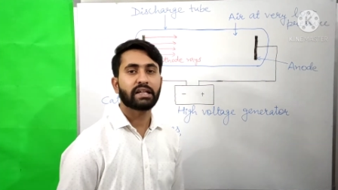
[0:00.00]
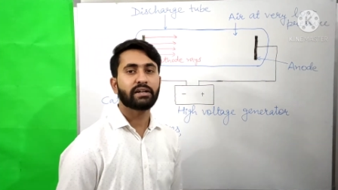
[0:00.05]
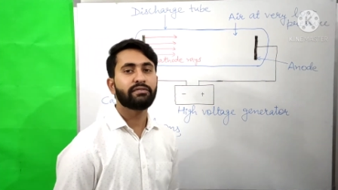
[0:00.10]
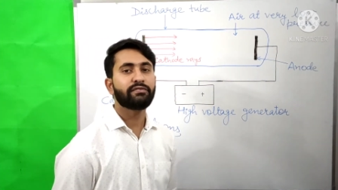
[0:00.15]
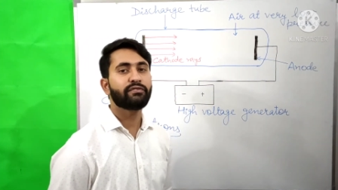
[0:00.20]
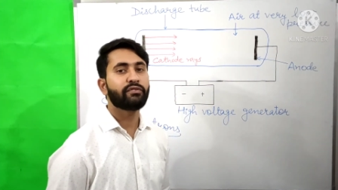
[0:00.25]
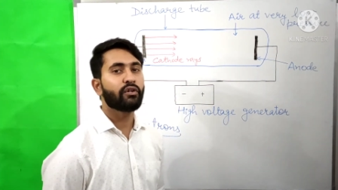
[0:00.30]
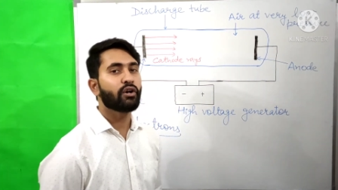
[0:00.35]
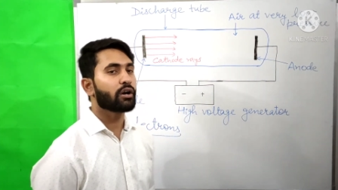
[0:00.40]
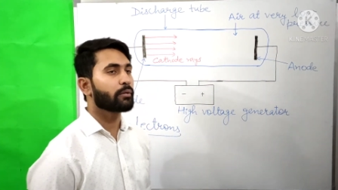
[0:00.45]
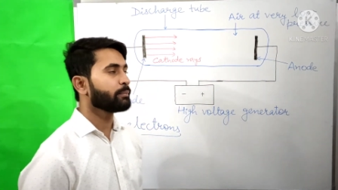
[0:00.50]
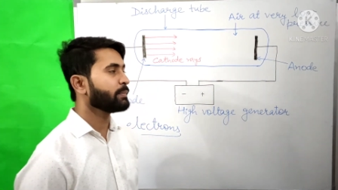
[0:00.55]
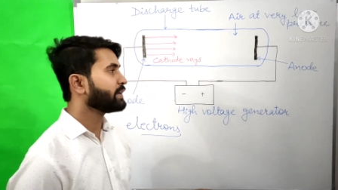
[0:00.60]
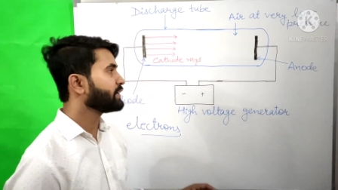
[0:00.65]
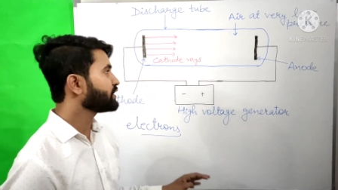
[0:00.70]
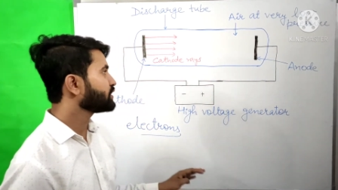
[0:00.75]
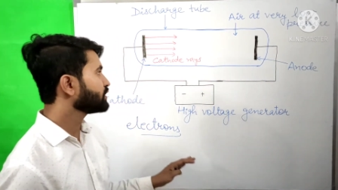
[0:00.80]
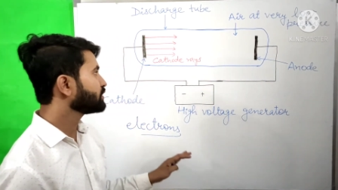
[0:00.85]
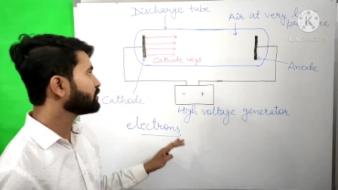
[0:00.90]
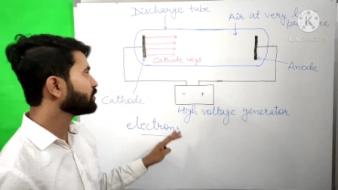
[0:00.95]
The
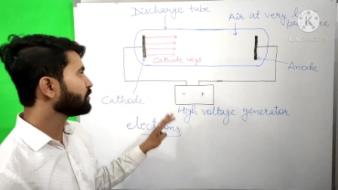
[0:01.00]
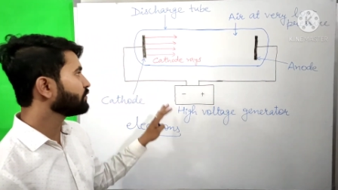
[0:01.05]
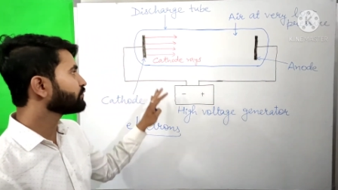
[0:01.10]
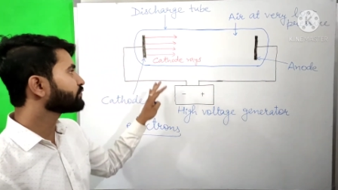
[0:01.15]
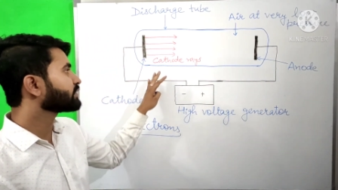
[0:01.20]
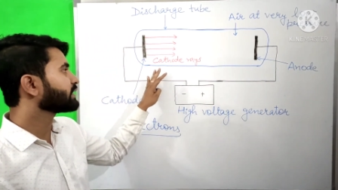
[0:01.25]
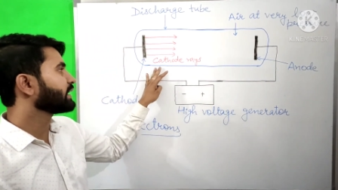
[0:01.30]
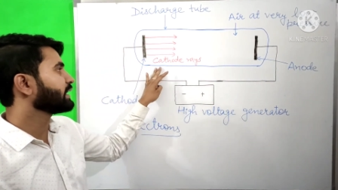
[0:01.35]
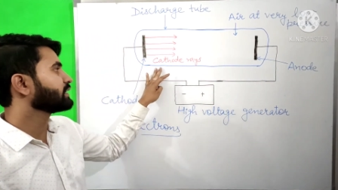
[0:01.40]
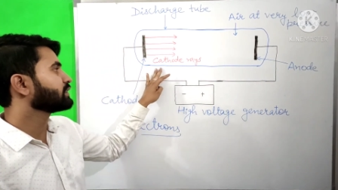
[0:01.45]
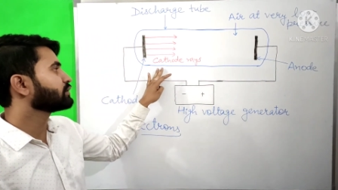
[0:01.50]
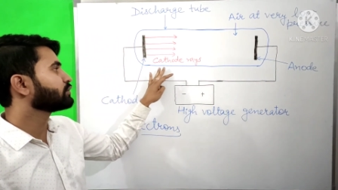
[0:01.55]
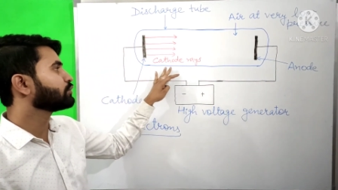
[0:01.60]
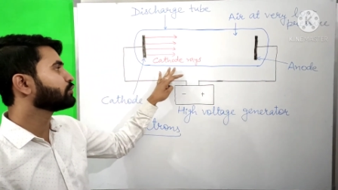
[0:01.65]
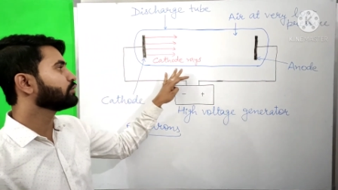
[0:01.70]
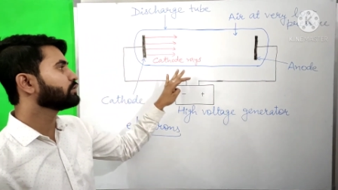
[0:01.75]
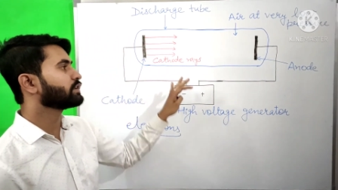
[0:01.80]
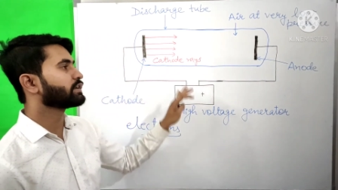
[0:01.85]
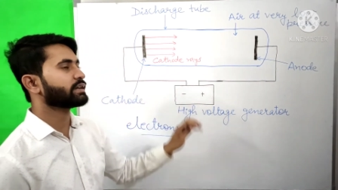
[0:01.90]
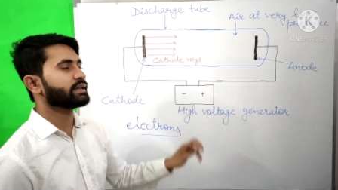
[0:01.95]
formation of
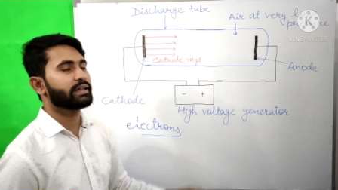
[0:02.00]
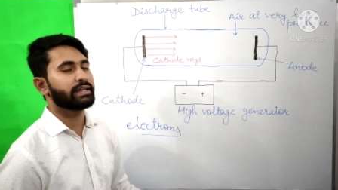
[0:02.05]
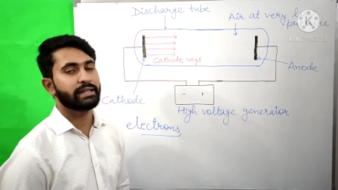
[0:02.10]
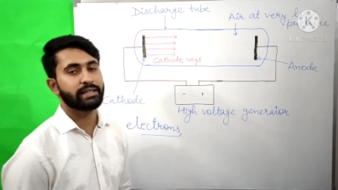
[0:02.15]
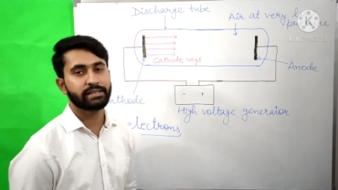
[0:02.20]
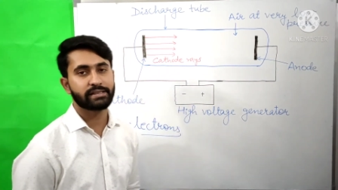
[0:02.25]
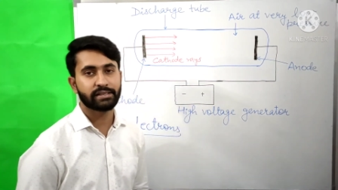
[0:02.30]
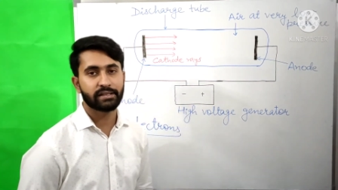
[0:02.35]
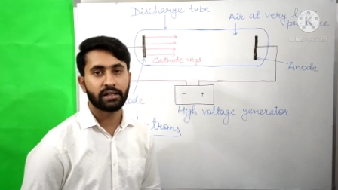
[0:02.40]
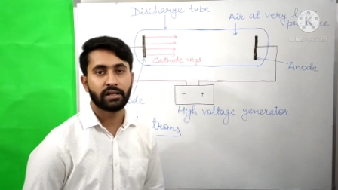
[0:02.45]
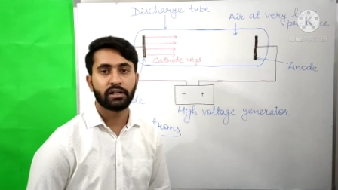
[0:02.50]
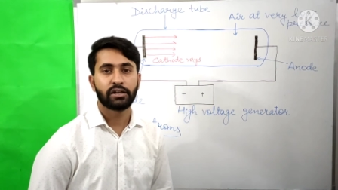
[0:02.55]
cathode rays